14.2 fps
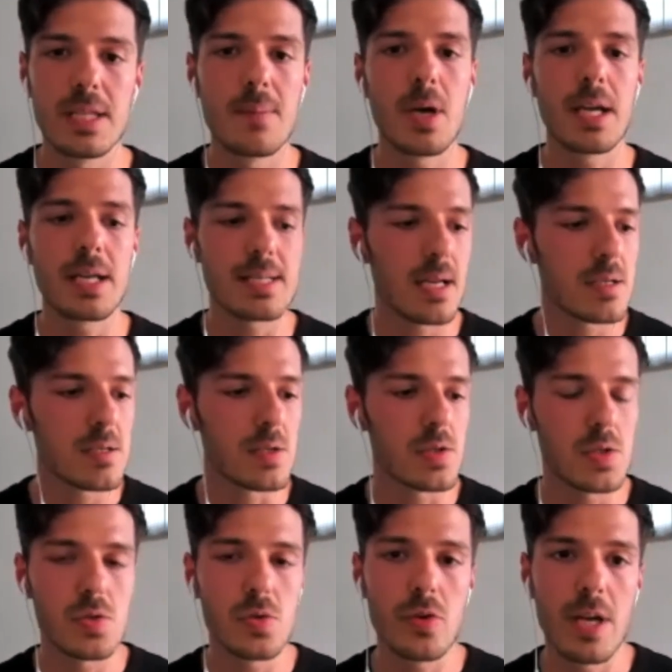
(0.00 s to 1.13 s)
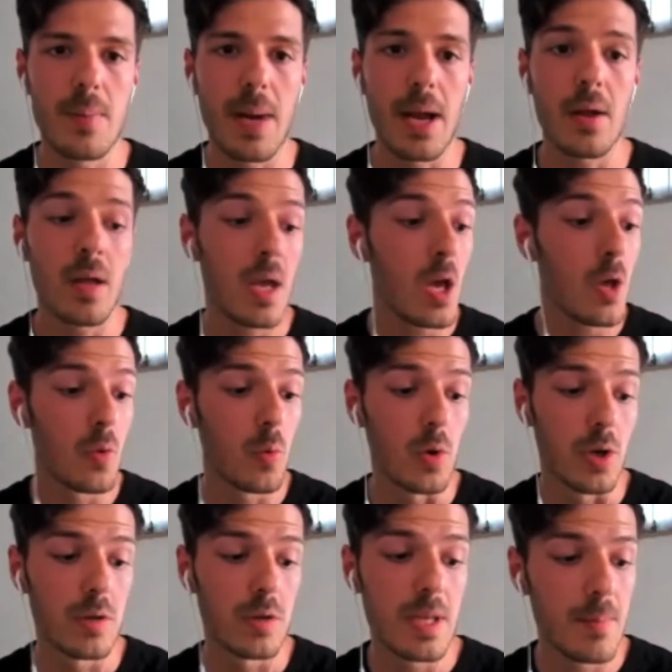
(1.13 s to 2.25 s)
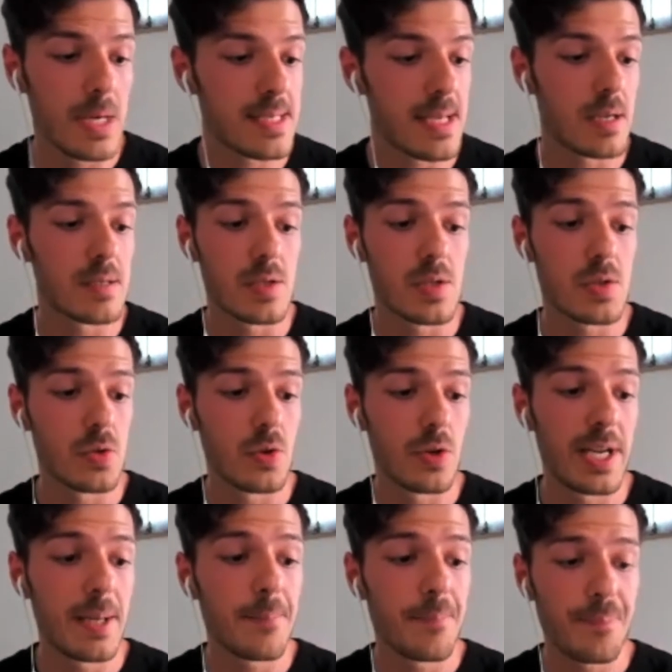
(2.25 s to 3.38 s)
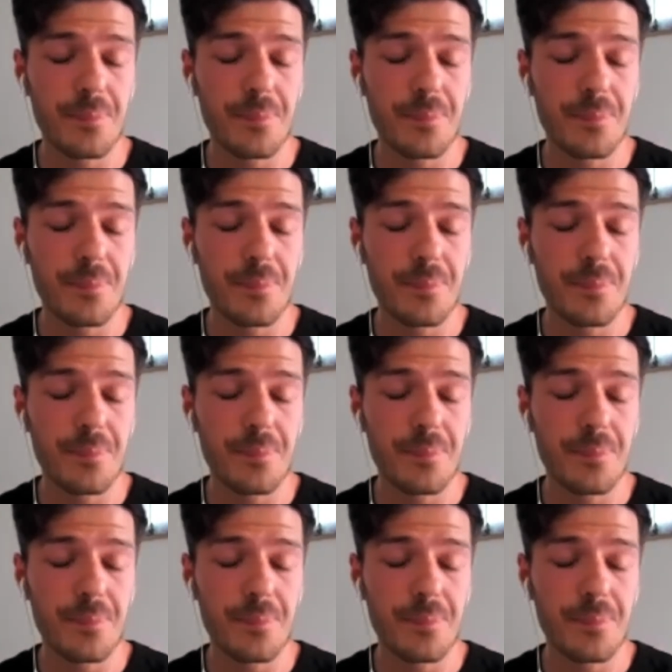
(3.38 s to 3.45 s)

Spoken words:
They might tell us a story about the world. They might tell us a story